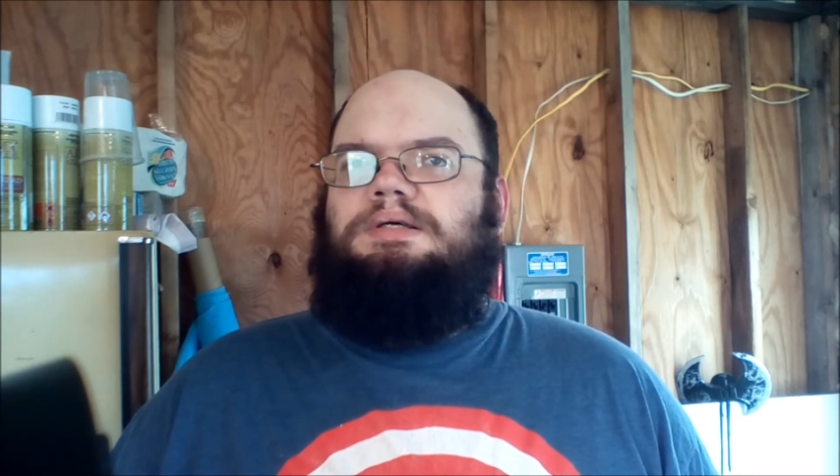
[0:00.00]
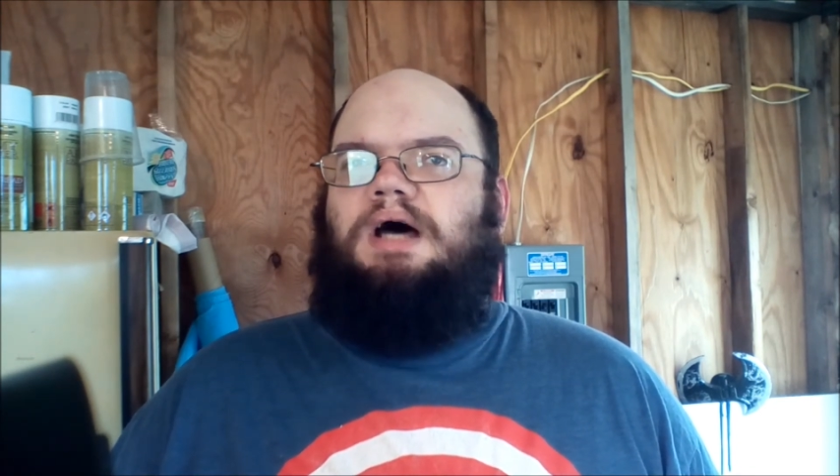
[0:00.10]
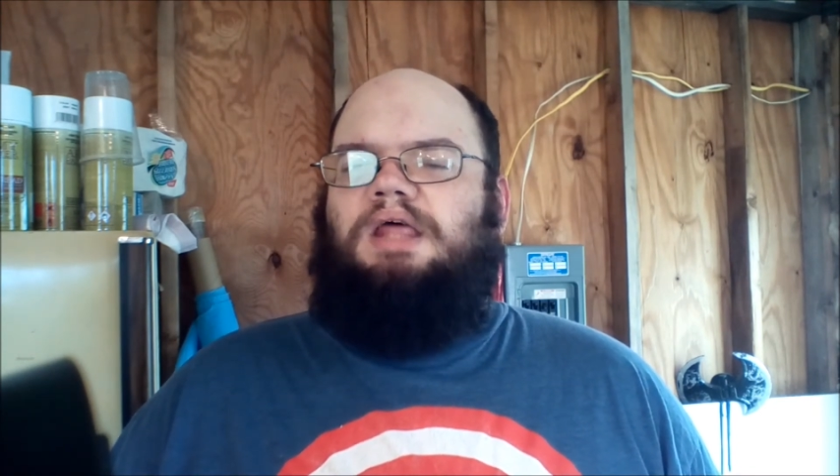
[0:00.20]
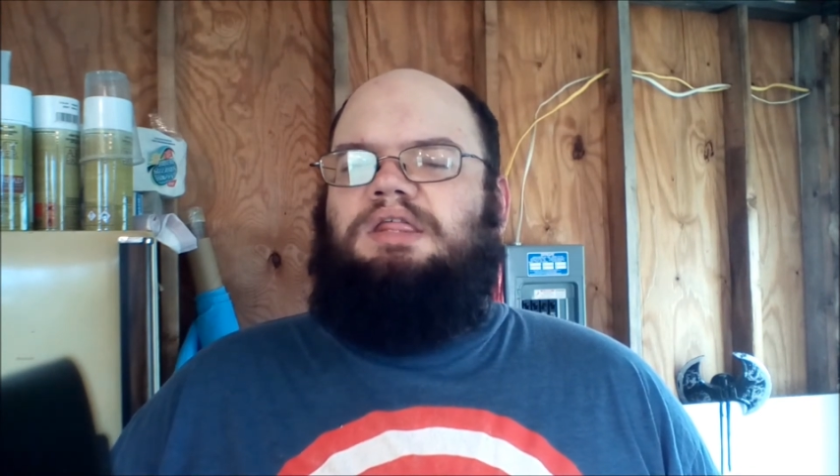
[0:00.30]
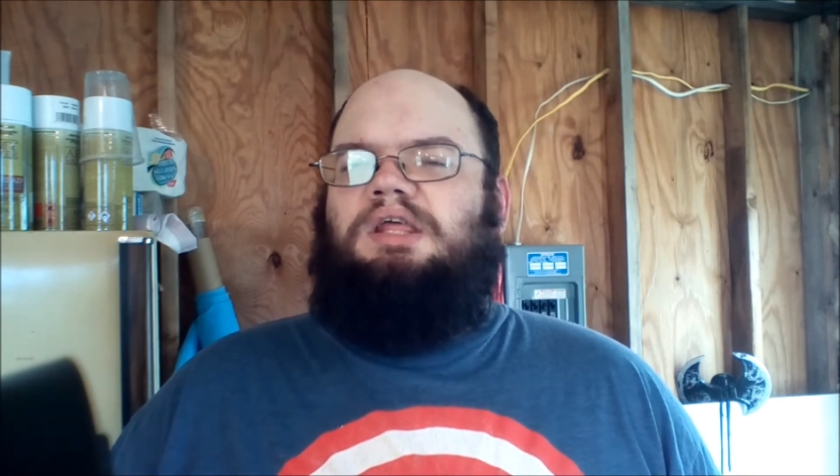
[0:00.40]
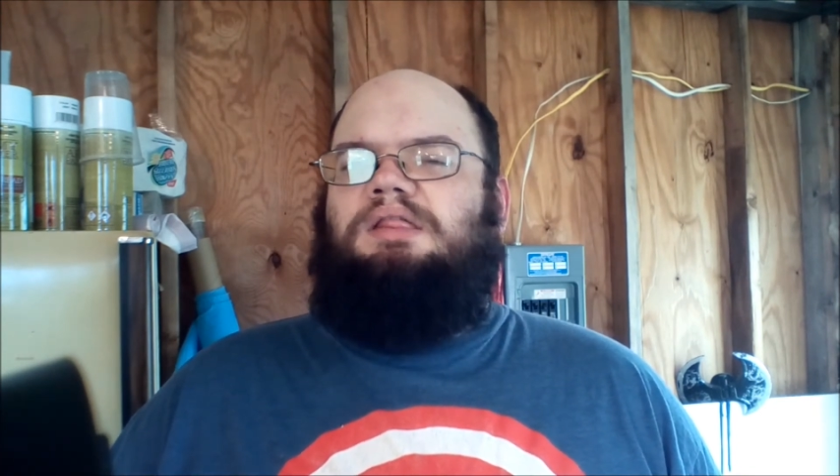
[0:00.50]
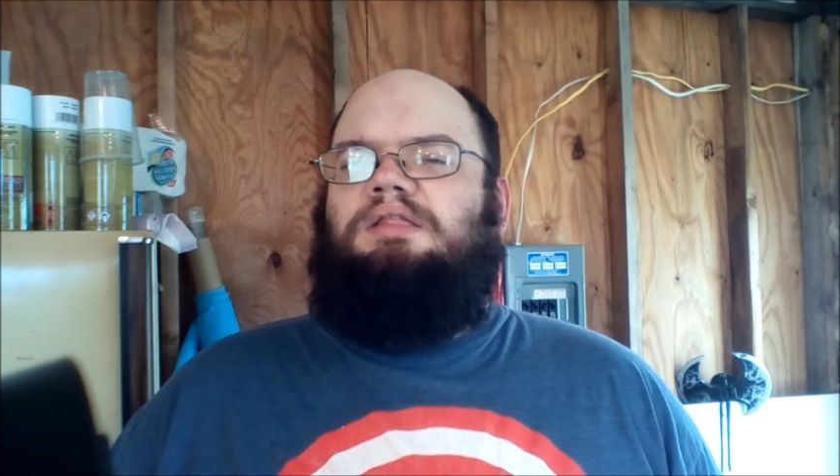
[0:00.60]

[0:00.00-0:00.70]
I think